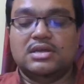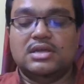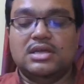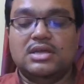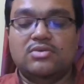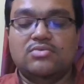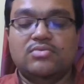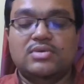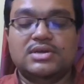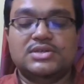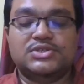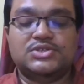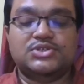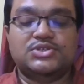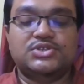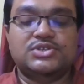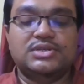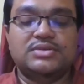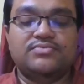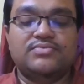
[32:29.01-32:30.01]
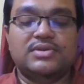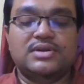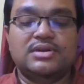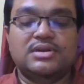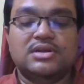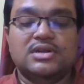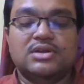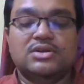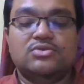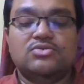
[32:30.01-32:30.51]
He was
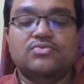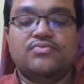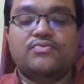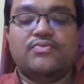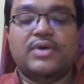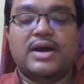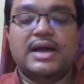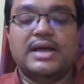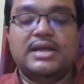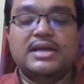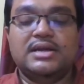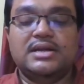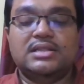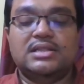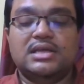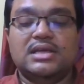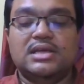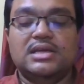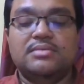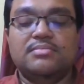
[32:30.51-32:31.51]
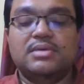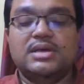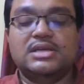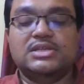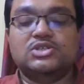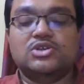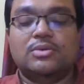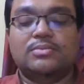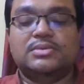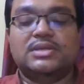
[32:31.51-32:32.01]
driven to find the
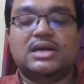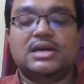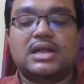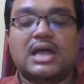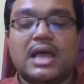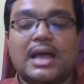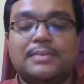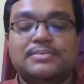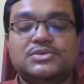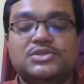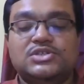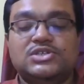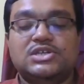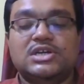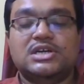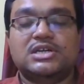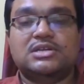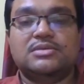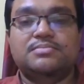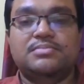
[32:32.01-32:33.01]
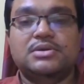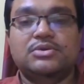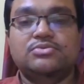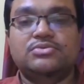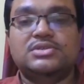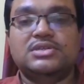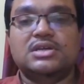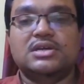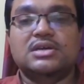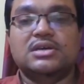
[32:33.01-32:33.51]
image of that abstract
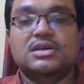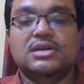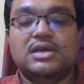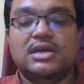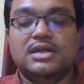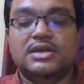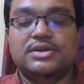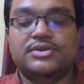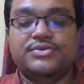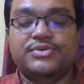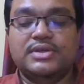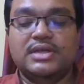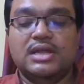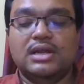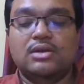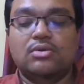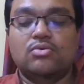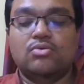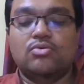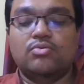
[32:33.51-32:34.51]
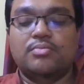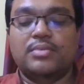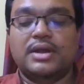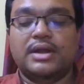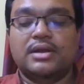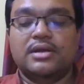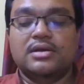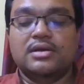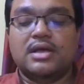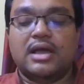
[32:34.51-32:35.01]
beauty in real woman,